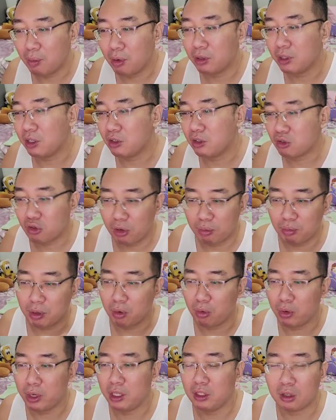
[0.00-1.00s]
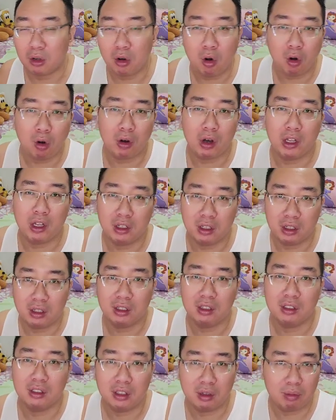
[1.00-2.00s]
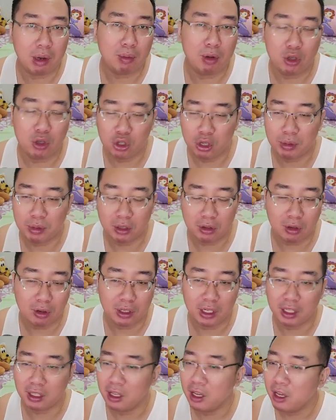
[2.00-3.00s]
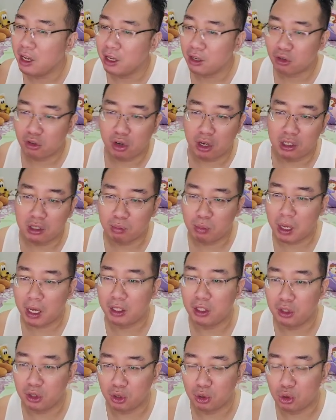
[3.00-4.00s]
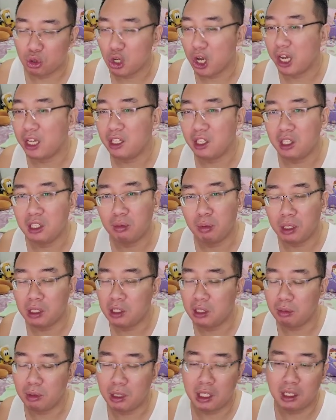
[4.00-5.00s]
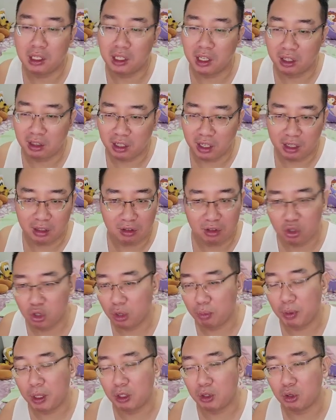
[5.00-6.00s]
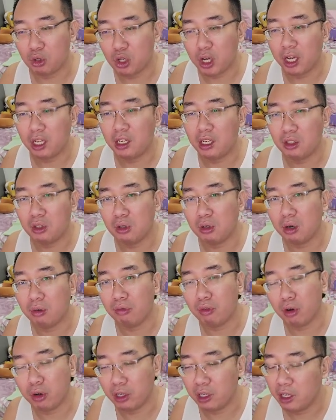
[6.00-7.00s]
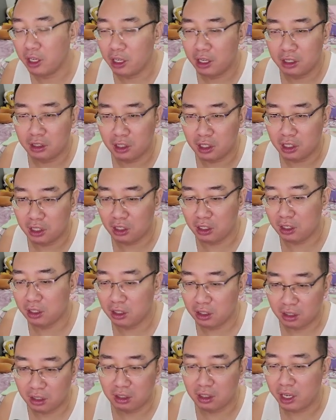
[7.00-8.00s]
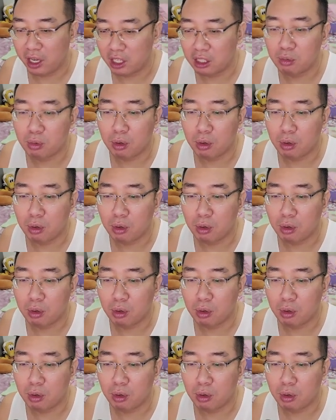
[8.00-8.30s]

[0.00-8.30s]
they strip away the core and the memory chips and all that, transplant into Chinese PCBs, and then ship it to China to avoid the export